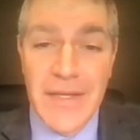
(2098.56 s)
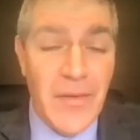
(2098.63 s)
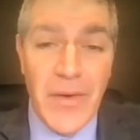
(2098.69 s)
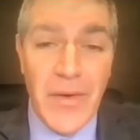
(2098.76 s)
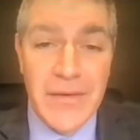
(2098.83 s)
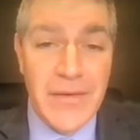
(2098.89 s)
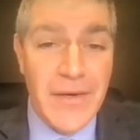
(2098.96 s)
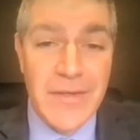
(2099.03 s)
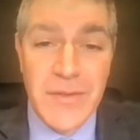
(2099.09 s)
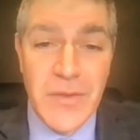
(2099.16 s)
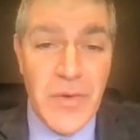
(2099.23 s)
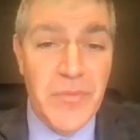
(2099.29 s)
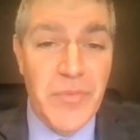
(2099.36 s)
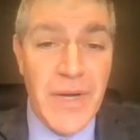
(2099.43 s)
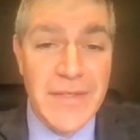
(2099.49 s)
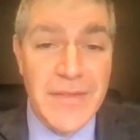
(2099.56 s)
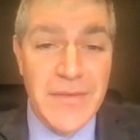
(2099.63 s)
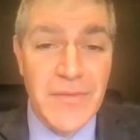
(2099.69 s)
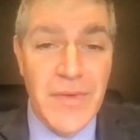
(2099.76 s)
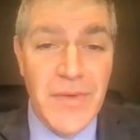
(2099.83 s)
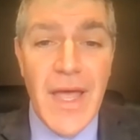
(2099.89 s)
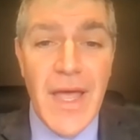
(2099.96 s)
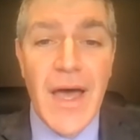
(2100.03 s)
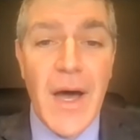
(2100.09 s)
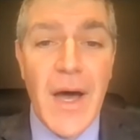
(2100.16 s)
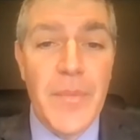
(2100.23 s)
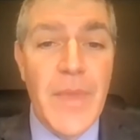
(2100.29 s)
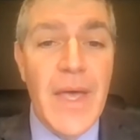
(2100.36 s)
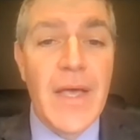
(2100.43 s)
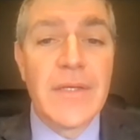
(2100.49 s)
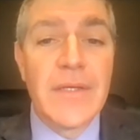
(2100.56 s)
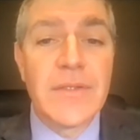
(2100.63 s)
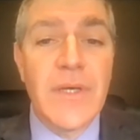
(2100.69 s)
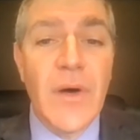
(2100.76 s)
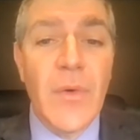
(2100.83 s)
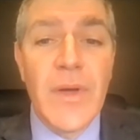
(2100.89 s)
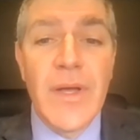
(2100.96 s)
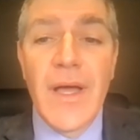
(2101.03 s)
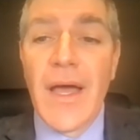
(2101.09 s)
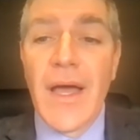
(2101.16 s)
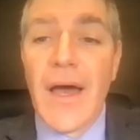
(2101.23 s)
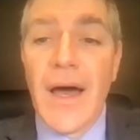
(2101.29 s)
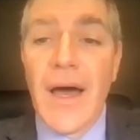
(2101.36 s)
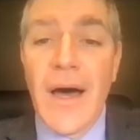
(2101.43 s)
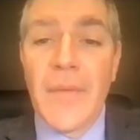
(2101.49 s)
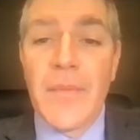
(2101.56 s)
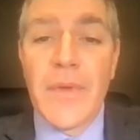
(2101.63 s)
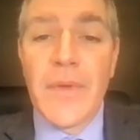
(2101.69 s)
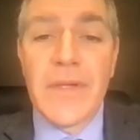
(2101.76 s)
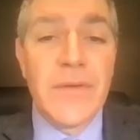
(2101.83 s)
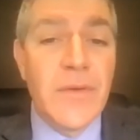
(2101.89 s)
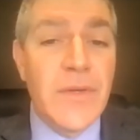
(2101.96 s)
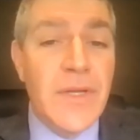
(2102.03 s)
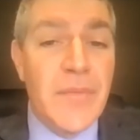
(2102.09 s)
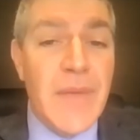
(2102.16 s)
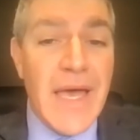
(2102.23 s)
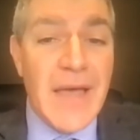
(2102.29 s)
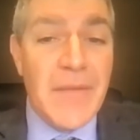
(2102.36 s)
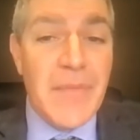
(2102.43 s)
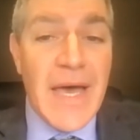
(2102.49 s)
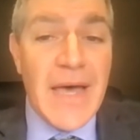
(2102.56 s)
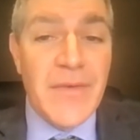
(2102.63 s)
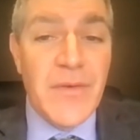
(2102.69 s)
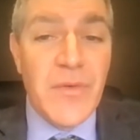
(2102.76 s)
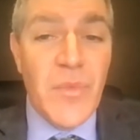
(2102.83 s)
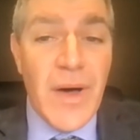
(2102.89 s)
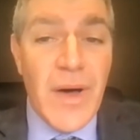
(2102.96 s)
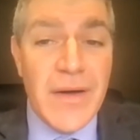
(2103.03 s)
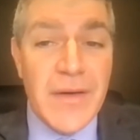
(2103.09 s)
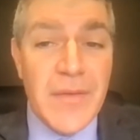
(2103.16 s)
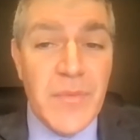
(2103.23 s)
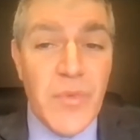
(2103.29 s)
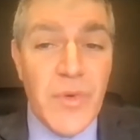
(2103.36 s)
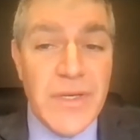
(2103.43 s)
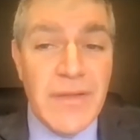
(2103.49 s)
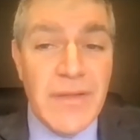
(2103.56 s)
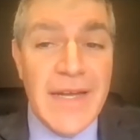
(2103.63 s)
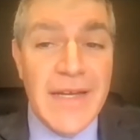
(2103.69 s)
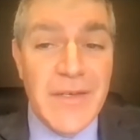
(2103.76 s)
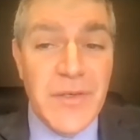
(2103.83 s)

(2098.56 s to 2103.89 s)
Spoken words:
are so impressive. Luda and Matthew, welcome. We're delighted you're